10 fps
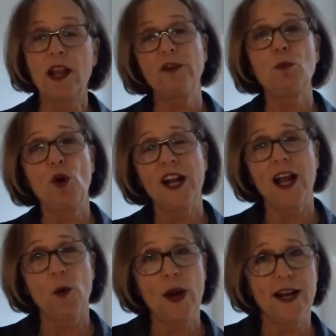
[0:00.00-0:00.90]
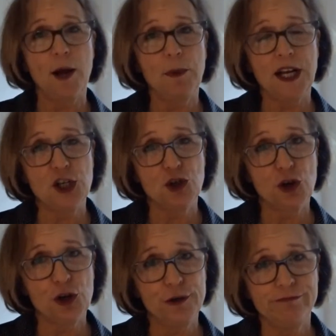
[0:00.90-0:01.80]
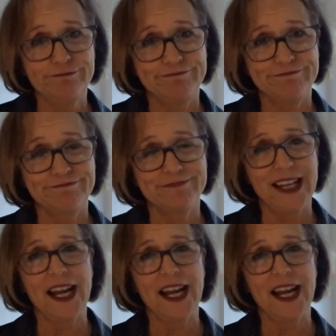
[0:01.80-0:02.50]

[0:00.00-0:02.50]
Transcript: every morning I wake up and I journal and I